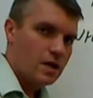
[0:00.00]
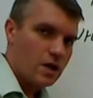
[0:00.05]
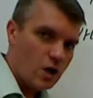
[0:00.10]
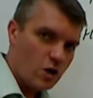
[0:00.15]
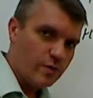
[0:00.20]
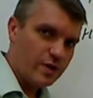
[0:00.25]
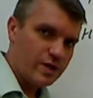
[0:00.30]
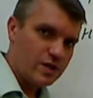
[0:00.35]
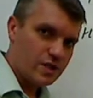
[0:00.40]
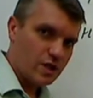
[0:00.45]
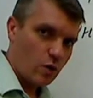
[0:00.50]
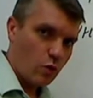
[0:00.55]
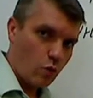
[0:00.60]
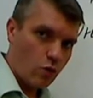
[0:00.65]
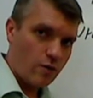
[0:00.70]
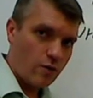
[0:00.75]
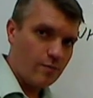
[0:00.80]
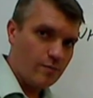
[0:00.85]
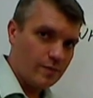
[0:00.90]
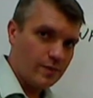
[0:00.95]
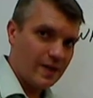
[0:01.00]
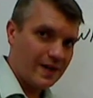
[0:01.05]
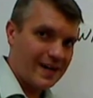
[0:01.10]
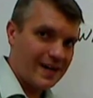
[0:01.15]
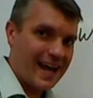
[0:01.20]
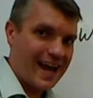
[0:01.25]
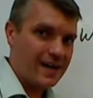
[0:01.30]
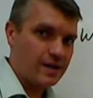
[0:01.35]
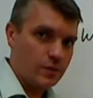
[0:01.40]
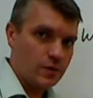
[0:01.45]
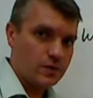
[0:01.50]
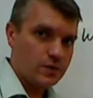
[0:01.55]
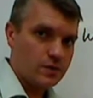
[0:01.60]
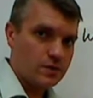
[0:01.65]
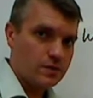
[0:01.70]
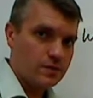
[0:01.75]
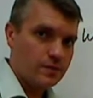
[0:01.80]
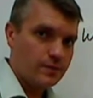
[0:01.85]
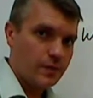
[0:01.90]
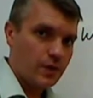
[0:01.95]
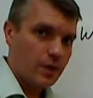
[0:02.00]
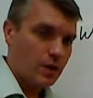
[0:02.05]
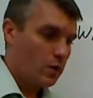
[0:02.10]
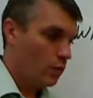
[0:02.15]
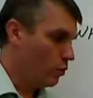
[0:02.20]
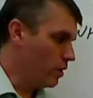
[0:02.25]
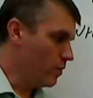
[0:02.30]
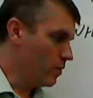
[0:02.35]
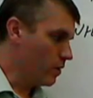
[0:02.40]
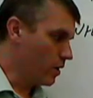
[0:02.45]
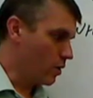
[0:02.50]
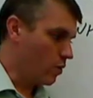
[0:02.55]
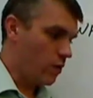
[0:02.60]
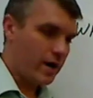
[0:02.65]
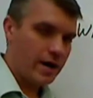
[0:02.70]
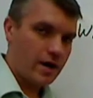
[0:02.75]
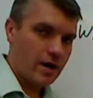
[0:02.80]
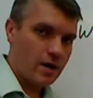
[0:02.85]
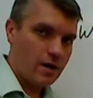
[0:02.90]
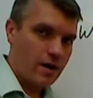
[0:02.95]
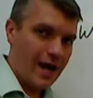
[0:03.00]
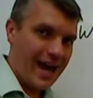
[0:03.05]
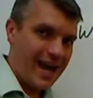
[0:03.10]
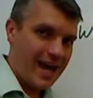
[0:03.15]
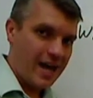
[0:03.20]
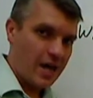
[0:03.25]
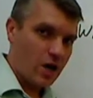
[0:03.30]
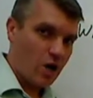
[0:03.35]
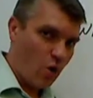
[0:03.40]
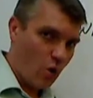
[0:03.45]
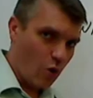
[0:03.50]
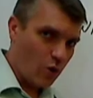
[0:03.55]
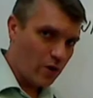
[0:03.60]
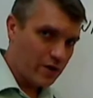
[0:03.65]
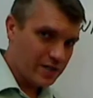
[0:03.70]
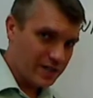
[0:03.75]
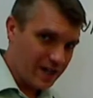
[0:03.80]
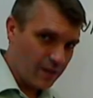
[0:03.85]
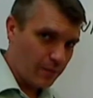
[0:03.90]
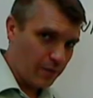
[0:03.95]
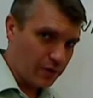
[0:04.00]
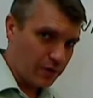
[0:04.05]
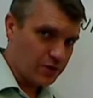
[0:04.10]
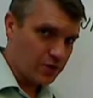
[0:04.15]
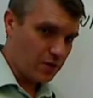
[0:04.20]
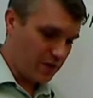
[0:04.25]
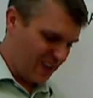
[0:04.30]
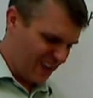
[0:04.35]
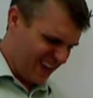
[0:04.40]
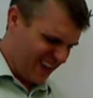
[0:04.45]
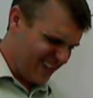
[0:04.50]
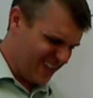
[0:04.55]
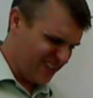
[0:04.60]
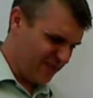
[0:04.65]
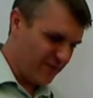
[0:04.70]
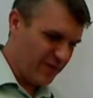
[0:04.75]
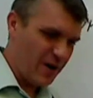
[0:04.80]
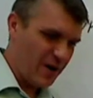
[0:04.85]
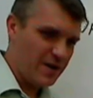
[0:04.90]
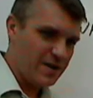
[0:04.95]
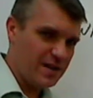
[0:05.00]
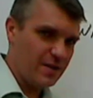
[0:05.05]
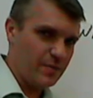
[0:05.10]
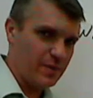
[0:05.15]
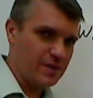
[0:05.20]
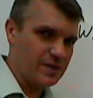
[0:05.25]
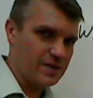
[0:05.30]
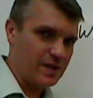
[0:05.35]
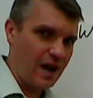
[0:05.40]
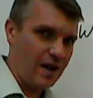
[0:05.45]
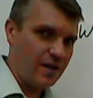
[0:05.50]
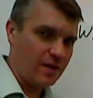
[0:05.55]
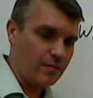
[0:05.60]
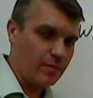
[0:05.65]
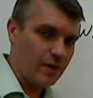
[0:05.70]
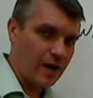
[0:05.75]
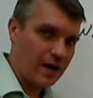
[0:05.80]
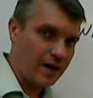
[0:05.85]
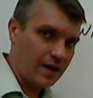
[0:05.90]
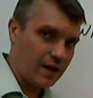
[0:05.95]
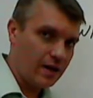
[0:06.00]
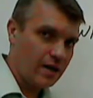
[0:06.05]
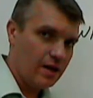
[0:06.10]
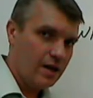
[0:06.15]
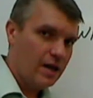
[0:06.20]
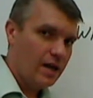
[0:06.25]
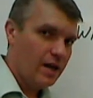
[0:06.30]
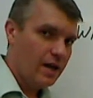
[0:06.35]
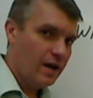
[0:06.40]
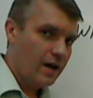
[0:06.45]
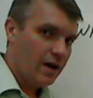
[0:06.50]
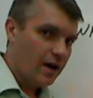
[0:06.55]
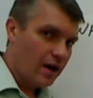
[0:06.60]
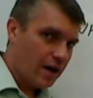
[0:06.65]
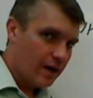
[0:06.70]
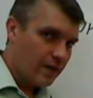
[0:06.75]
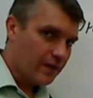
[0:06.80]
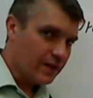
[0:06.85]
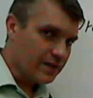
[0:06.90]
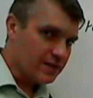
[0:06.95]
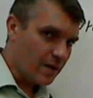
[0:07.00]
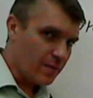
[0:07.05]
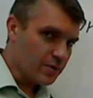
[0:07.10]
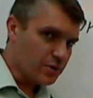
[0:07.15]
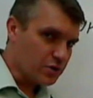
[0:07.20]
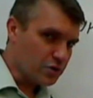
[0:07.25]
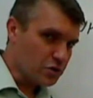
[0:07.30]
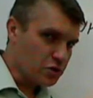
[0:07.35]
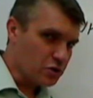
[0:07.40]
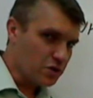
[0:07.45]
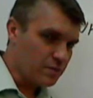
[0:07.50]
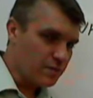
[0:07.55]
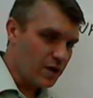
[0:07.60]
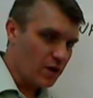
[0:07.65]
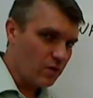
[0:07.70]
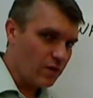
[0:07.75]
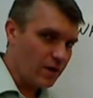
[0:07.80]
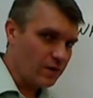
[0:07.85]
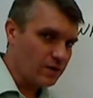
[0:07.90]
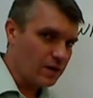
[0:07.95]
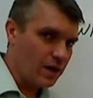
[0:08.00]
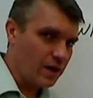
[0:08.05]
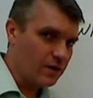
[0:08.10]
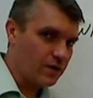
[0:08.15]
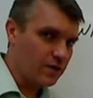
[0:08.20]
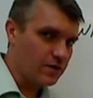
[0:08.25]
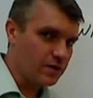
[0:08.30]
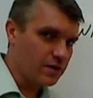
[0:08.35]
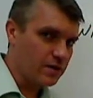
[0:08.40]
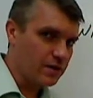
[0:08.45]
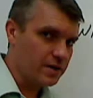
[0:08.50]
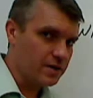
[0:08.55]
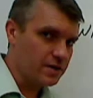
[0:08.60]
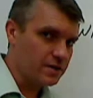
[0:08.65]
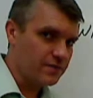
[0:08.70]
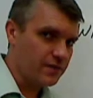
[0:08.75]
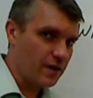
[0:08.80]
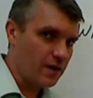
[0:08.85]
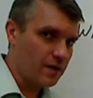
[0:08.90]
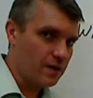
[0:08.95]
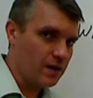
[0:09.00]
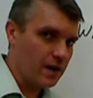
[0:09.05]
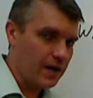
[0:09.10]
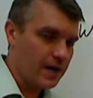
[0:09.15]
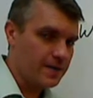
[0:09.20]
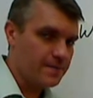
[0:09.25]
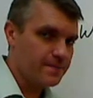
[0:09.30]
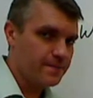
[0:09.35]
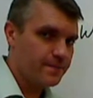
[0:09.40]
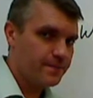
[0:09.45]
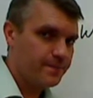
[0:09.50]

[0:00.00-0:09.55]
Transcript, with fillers: Humans are warm-blooded animals. We require a core temperature, the in, very deep inside of the body. The temperature should be around 100 degrees Fahrenheit.